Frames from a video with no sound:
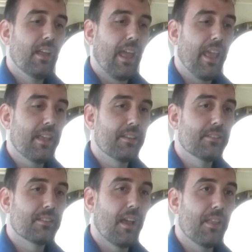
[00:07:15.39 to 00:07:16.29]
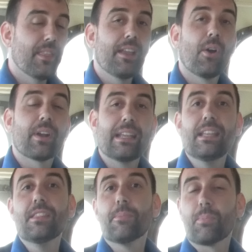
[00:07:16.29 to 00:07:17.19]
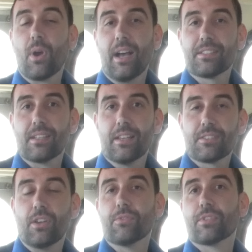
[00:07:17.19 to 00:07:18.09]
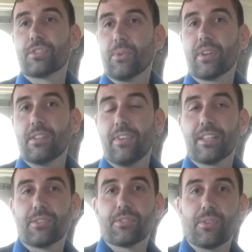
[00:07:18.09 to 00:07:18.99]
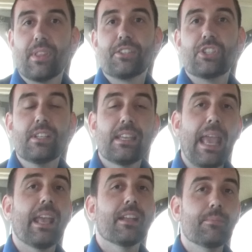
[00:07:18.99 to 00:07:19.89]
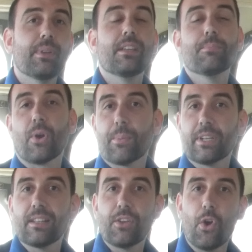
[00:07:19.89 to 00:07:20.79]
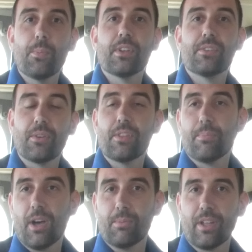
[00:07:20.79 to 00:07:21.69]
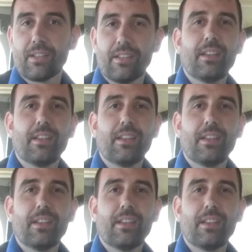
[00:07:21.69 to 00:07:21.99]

and uh, they are in the process of restoring the vessel so that she can be permanently open to the public